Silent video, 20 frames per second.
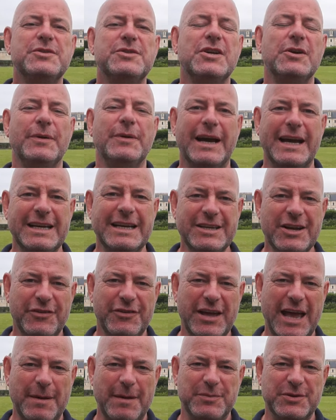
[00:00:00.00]
to
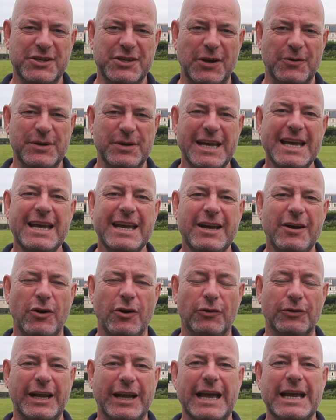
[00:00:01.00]
another episode here
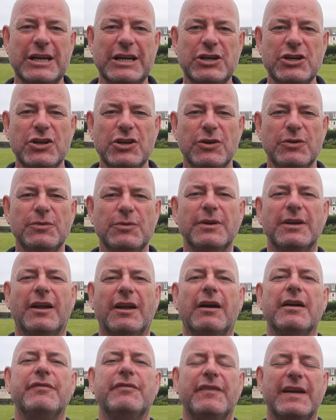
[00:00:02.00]
on A New
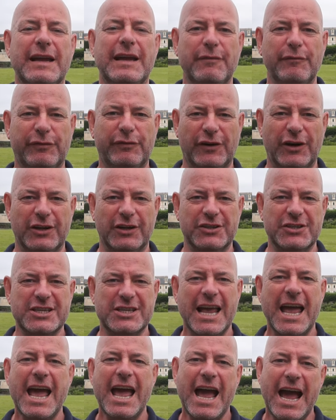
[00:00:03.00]
Life in France.
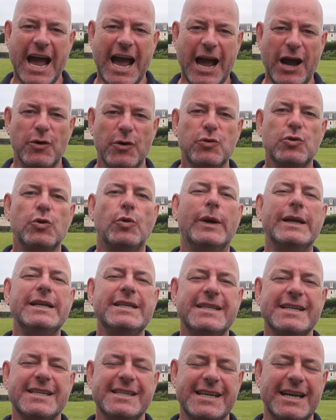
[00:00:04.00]
How
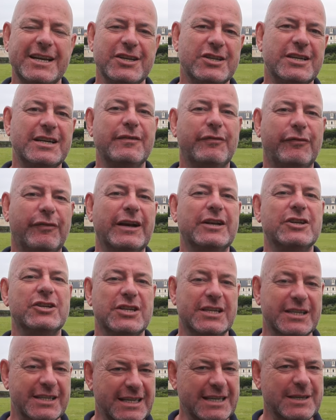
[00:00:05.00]
quintessentially French
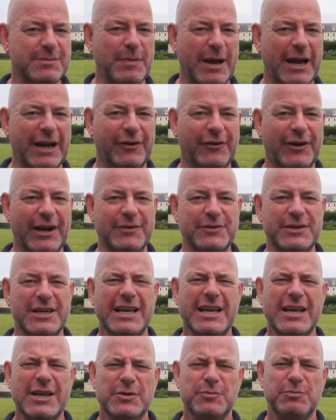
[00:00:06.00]
is this background?
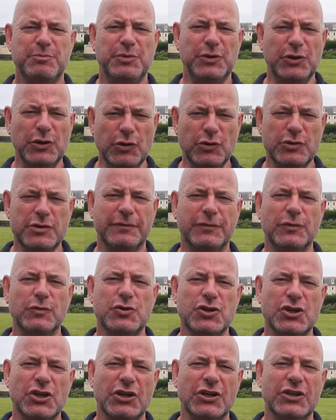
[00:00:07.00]
Beautiful
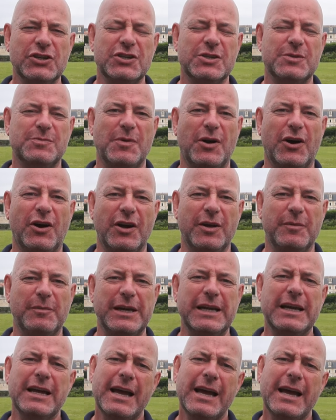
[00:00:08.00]
church that's behind me.